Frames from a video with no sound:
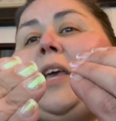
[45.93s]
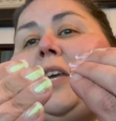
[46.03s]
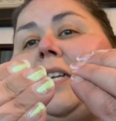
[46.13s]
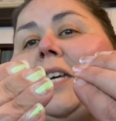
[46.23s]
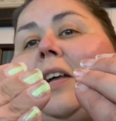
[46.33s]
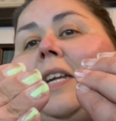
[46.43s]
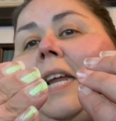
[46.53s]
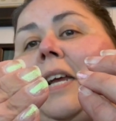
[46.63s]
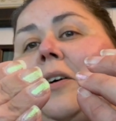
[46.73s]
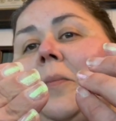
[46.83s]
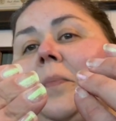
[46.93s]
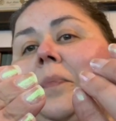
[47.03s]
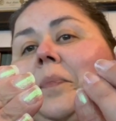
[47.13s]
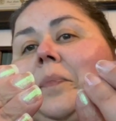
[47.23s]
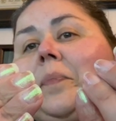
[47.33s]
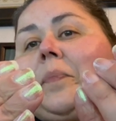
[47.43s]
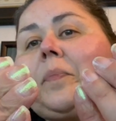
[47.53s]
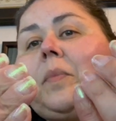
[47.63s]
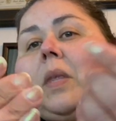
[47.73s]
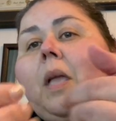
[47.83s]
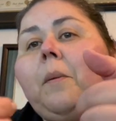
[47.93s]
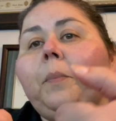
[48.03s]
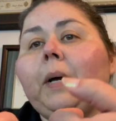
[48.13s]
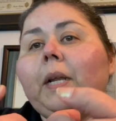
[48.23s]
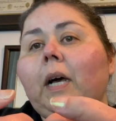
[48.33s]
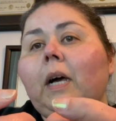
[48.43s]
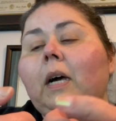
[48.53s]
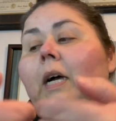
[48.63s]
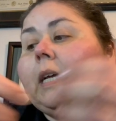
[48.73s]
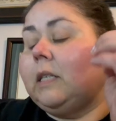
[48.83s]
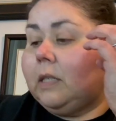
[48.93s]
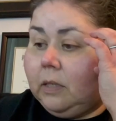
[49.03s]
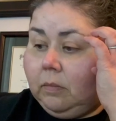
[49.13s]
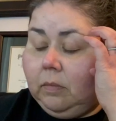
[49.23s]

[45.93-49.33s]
You can tell at an angle, but I just